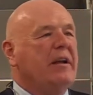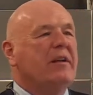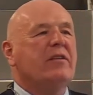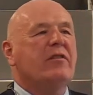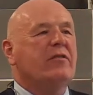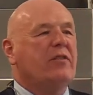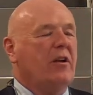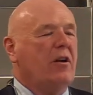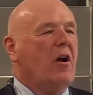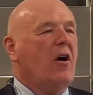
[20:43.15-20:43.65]

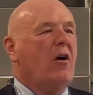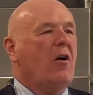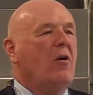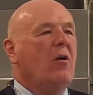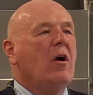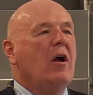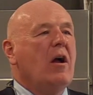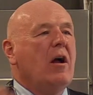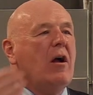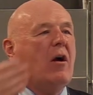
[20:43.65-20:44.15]
is to
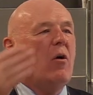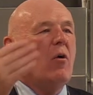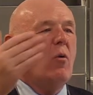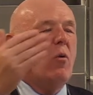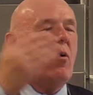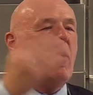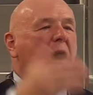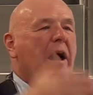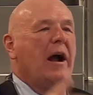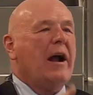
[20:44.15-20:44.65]
know
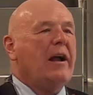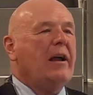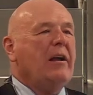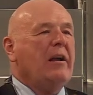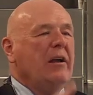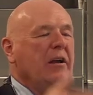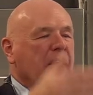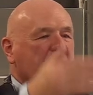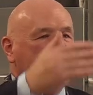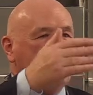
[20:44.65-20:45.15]
why